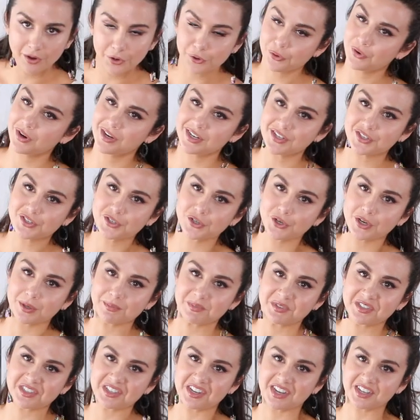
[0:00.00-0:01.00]
under any
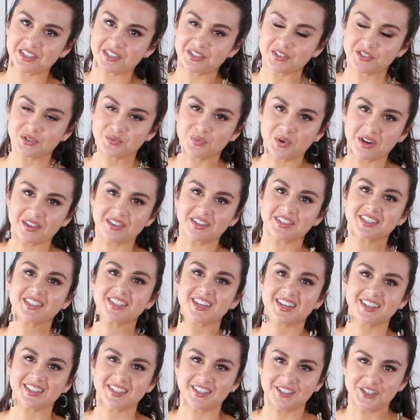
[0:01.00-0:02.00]
circumstances, wear this
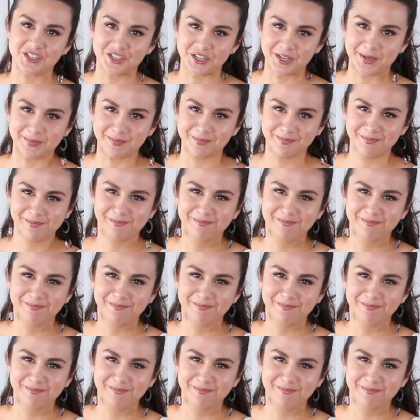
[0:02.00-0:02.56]
set to the gym.